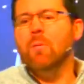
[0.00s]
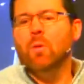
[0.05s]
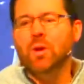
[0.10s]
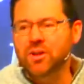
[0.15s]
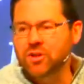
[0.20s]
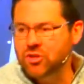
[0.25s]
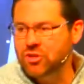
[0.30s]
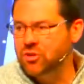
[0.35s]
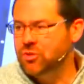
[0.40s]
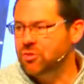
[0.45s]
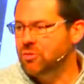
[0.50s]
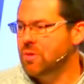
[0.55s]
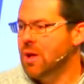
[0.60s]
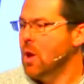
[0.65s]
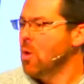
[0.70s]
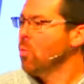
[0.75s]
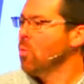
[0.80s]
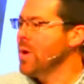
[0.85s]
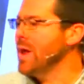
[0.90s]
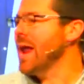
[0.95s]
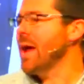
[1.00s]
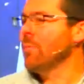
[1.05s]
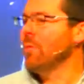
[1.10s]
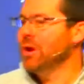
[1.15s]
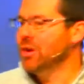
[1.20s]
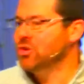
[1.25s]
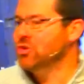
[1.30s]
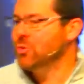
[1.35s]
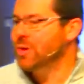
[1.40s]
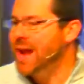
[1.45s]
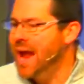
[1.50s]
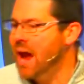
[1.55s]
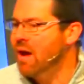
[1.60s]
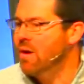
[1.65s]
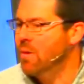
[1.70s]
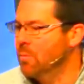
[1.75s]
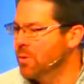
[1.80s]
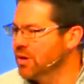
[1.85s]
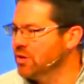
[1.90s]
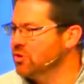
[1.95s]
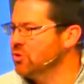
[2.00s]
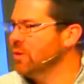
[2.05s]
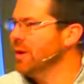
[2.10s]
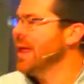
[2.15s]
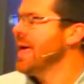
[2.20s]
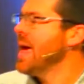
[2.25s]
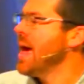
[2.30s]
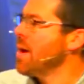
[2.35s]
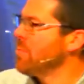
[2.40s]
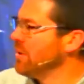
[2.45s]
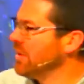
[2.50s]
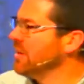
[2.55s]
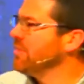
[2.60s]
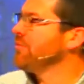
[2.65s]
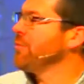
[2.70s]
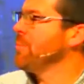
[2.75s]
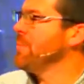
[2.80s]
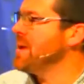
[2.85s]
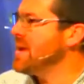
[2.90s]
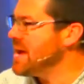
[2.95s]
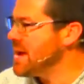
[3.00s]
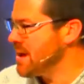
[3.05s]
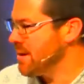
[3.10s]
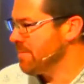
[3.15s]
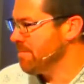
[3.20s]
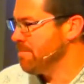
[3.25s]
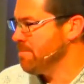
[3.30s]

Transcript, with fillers: want to do, when I want to do it, how I want to do it. I'm going to live for me.